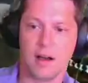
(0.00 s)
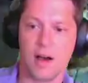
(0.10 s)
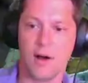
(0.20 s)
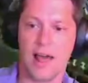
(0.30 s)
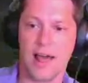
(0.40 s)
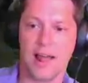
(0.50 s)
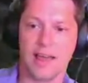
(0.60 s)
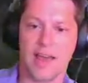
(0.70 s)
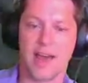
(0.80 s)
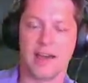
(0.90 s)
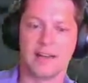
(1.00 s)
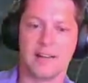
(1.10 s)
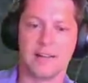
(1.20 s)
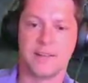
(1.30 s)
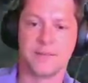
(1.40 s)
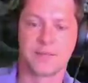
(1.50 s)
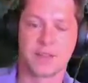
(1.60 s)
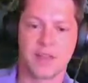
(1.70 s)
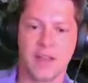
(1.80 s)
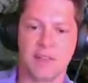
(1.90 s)
Oh hell yeah.
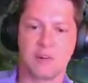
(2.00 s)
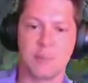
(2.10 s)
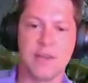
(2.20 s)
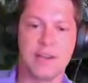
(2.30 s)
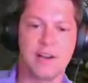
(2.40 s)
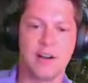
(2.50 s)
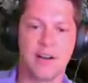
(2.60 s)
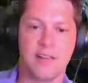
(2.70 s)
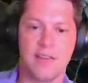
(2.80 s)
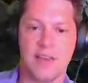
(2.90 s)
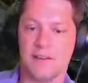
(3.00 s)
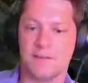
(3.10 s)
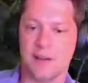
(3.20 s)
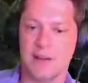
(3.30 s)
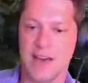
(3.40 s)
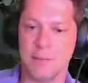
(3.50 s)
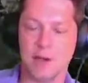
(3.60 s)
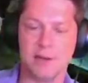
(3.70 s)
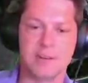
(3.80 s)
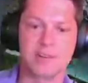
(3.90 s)
Like, repeater on the Footknight
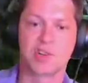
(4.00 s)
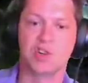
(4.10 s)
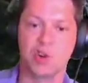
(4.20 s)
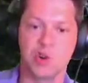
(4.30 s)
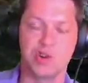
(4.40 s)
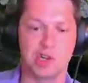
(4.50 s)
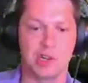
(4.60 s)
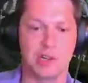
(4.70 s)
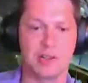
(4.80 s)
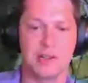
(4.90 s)
build is crucial